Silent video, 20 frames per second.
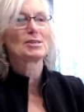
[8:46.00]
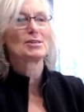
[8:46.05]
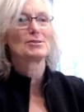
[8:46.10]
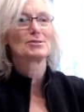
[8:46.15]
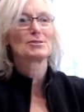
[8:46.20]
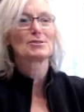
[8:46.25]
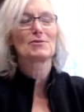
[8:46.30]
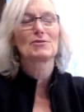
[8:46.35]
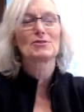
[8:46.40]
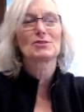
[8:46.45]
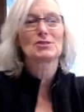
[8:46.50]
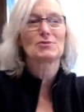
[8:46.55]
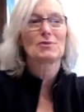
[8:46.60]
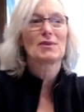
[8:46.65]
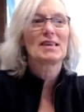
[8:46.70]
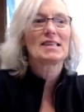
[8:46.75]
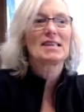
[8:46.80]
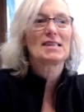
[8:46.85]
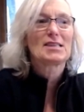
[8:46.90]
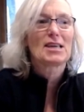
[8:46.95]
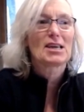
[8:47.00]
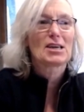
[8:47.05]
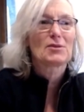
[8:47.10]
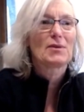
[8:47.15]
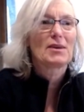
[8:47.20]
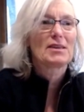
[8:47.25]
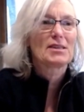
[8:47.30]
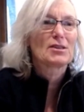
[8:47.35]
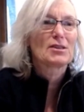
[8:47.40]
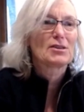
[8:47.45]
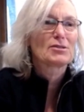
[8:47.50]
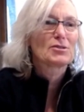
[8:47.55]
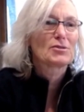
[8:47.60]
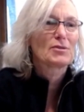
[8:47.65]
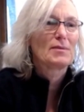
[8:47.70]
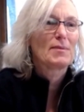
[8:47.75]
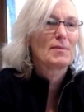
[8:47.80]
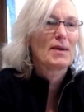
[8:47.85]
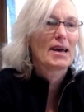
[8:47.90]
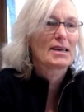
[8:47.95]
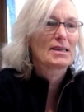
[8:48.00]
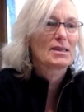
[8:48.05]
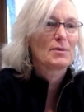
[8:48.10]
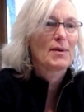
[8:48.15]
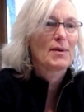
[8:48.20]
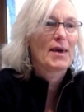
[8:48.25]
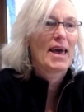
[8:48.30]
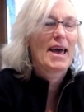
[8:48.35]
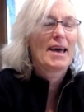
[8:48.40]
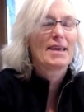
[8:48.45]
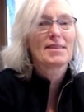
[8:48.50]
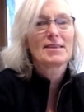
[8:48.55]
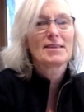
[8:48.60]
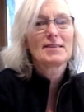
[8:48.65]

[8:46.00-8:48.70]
to use for stringing and decorating their tree back in the past.